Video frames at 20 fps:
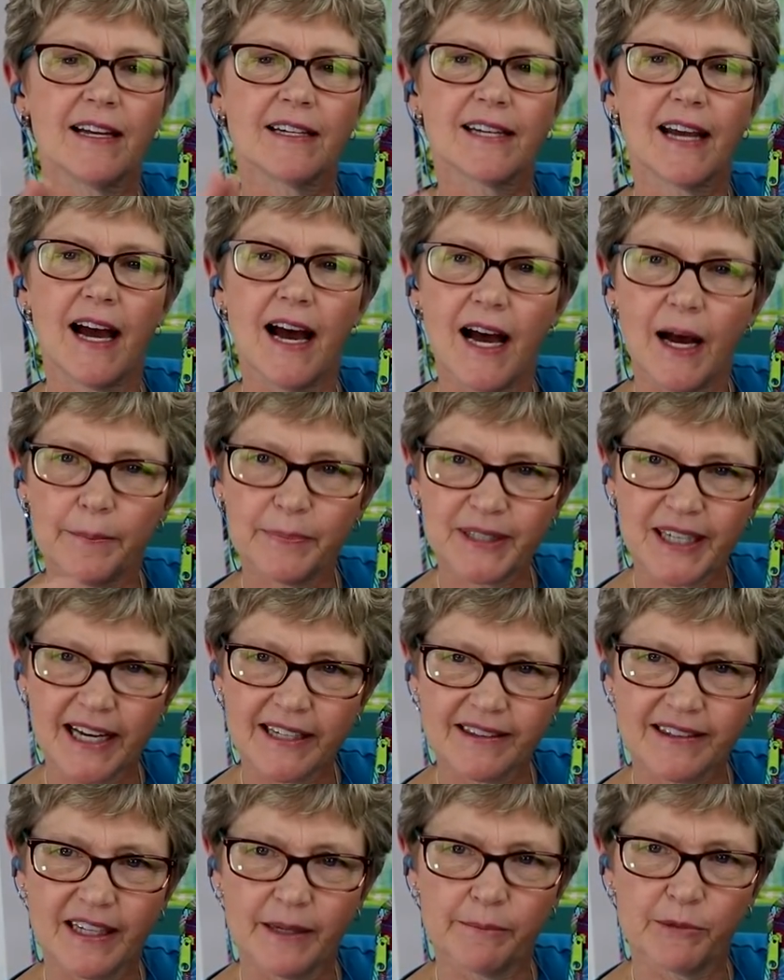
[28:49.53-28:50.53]
to
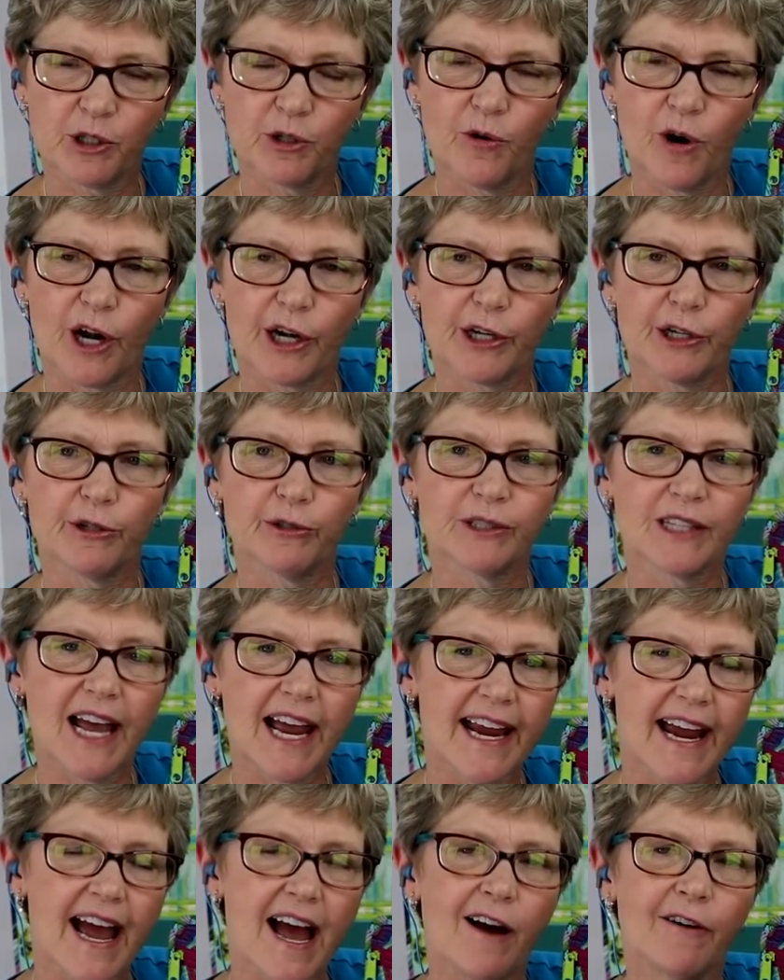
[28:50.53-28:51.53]
update them to our new
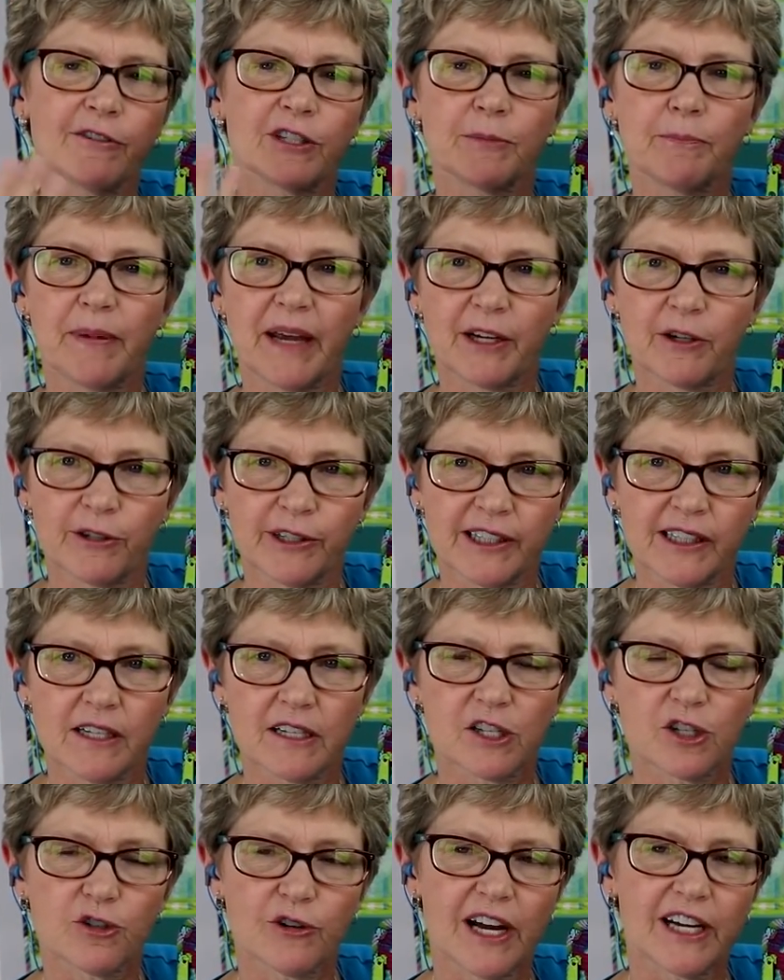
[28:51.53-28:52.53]
layout better
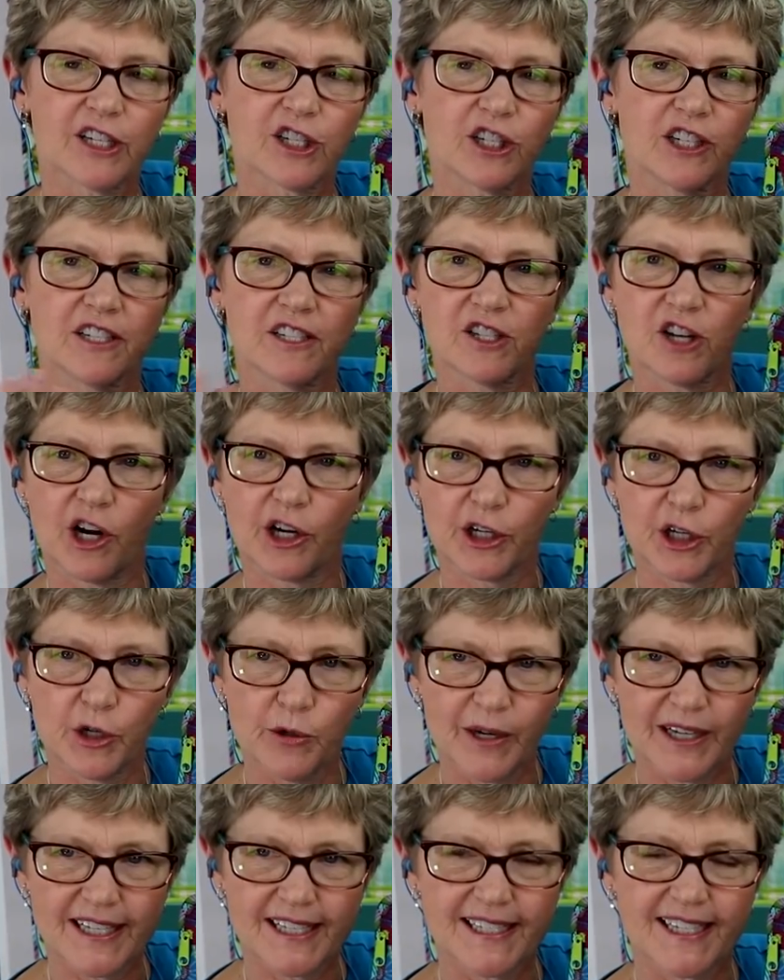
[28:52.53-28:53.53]
illustrations our
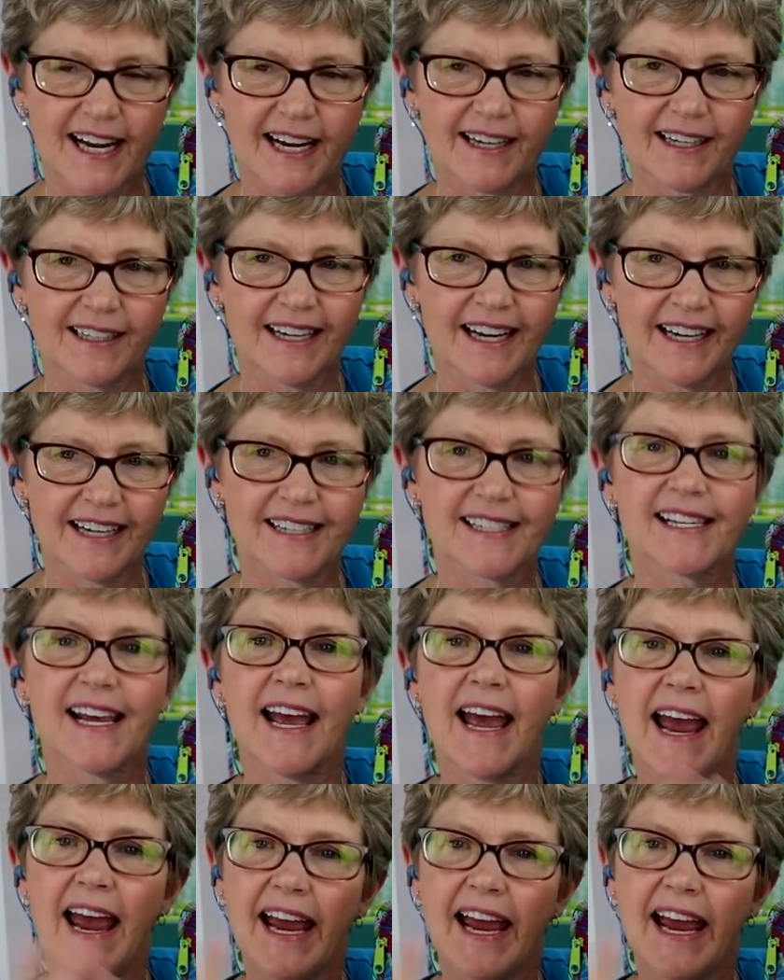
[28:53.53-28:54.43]
newest techniques